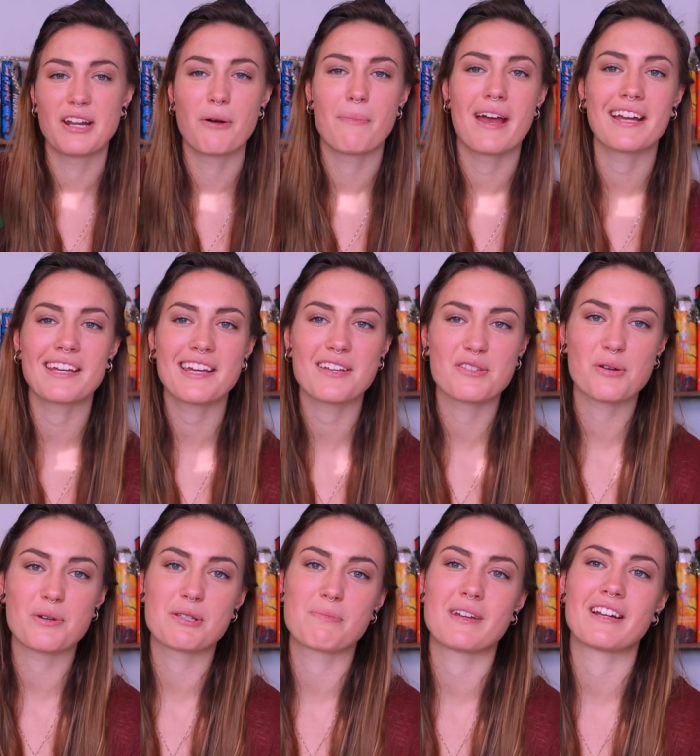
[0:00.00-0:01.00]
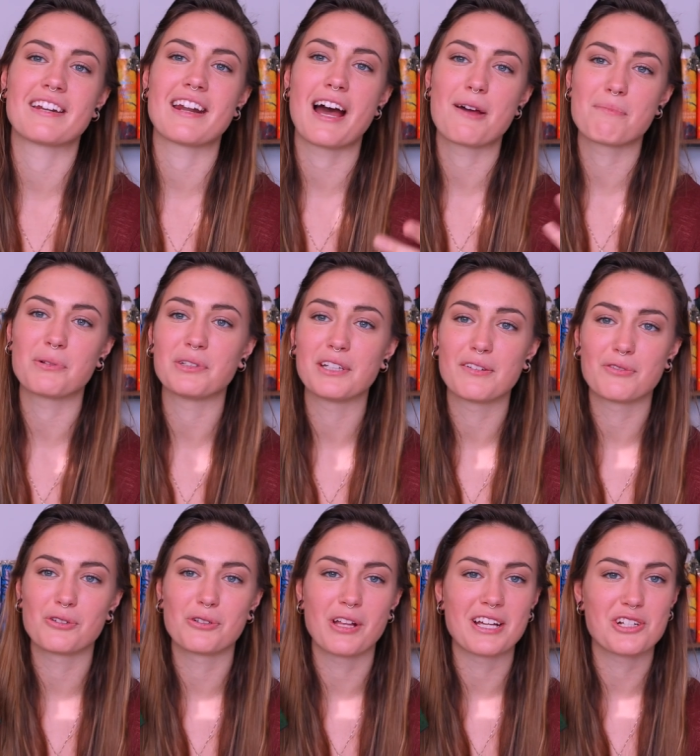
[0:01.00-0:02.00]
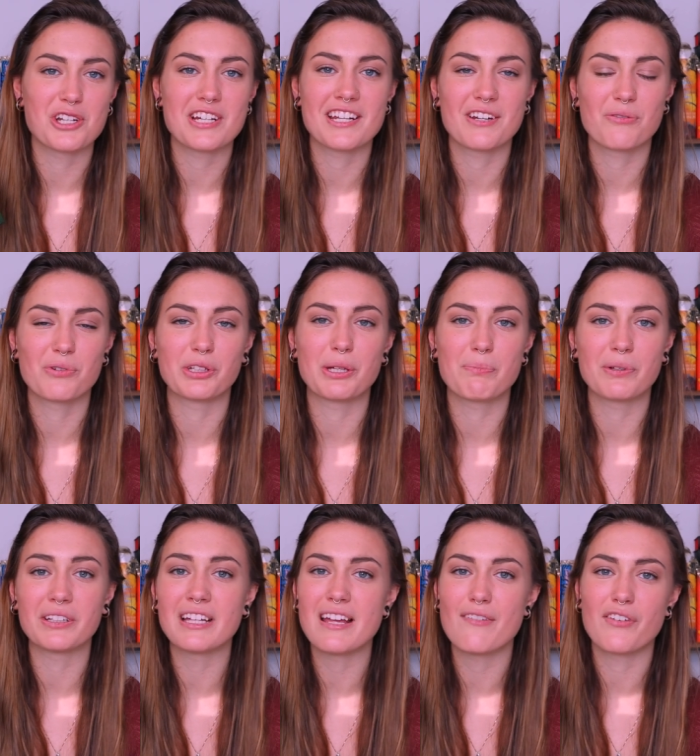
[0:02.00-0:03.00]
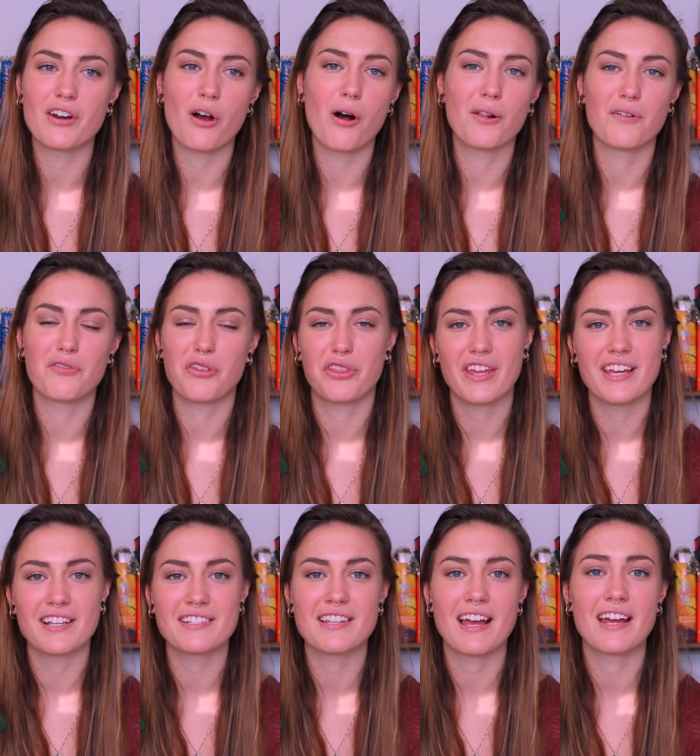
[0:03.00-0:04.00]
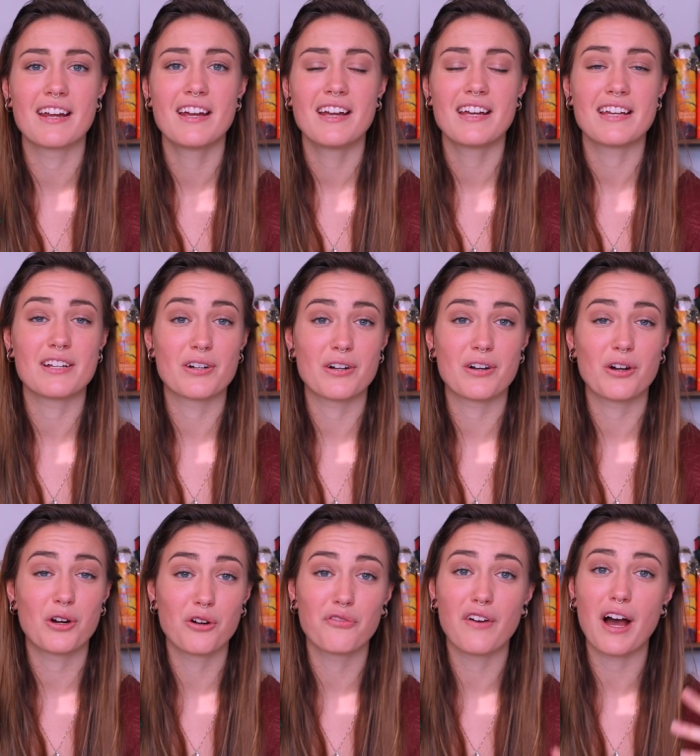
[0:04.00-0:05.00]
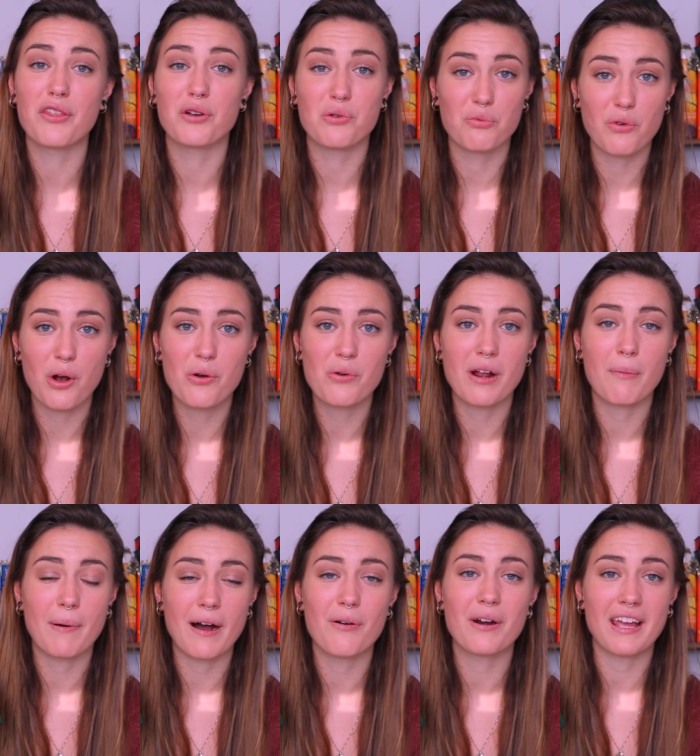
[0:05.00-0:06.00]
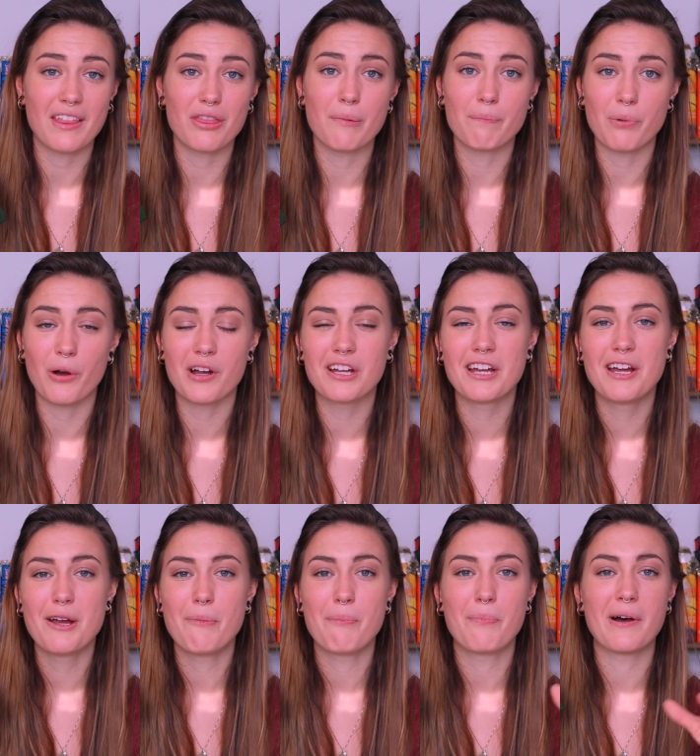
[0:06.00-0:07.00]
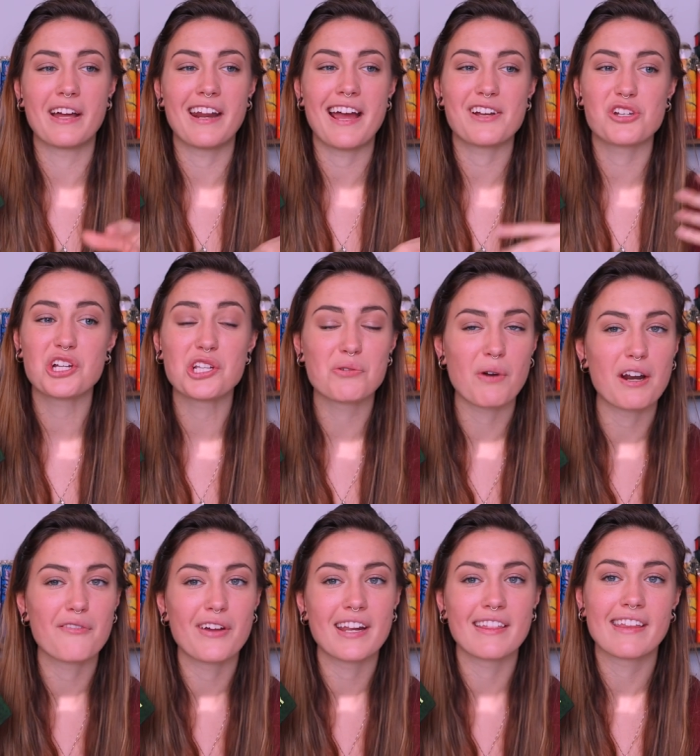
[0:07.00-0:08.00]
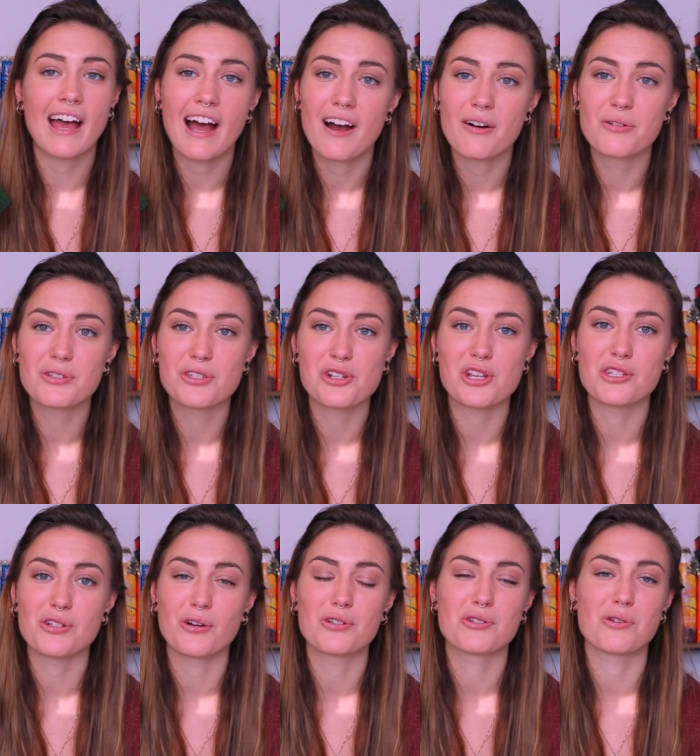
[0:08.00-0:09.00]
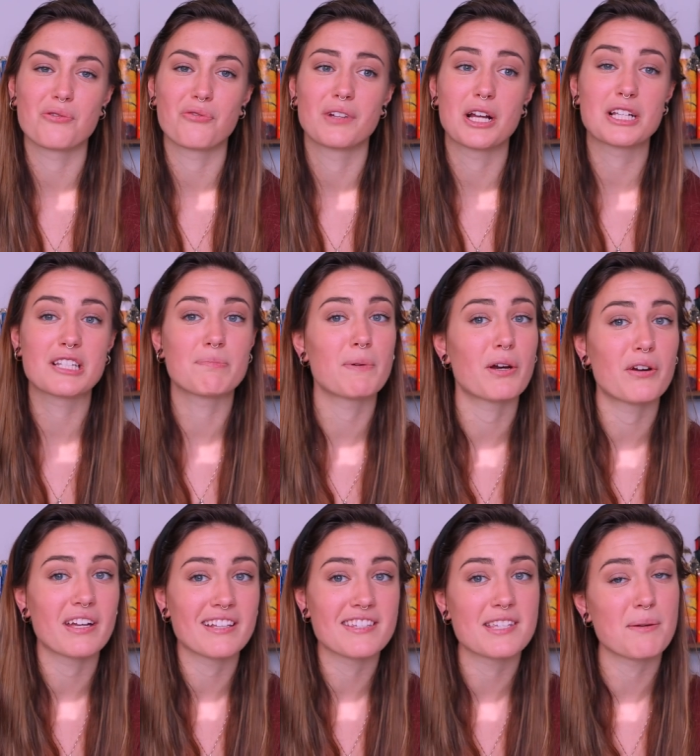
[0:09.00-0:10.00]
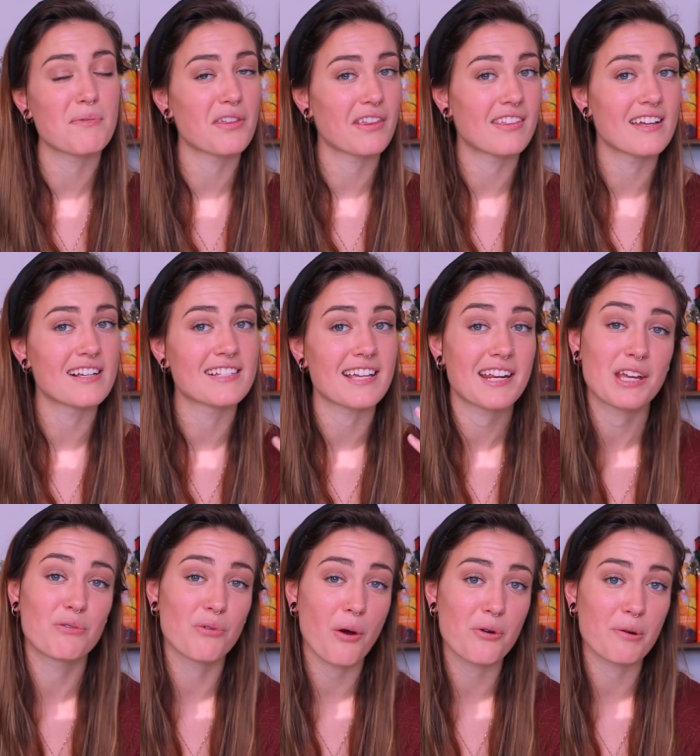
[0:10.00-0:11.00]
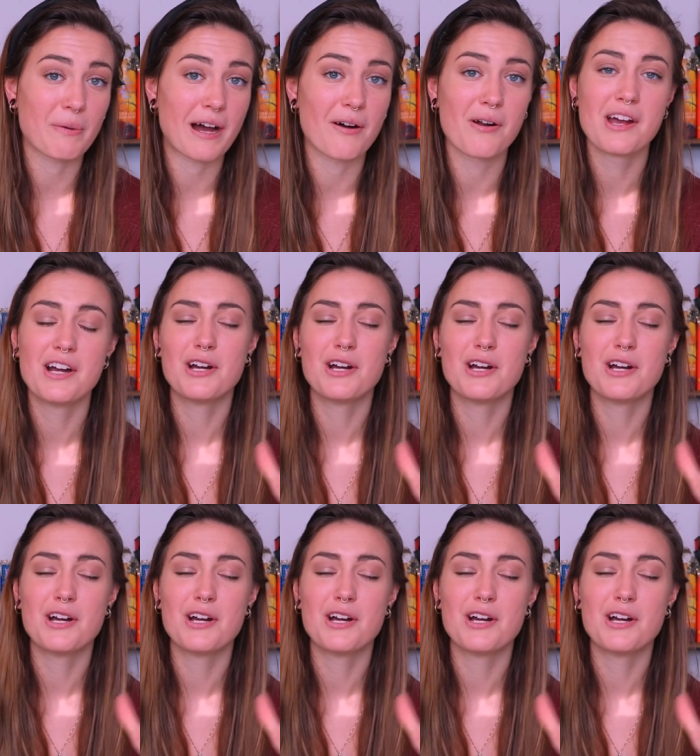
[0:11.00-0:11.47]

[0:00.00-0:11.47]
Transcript: Now, Maggie has always been a non-believer. Like, she didn't really believe in all of the things that her father wrote about in the book. But as she's renovating the house, she starts to experience some of the things that he wrote about.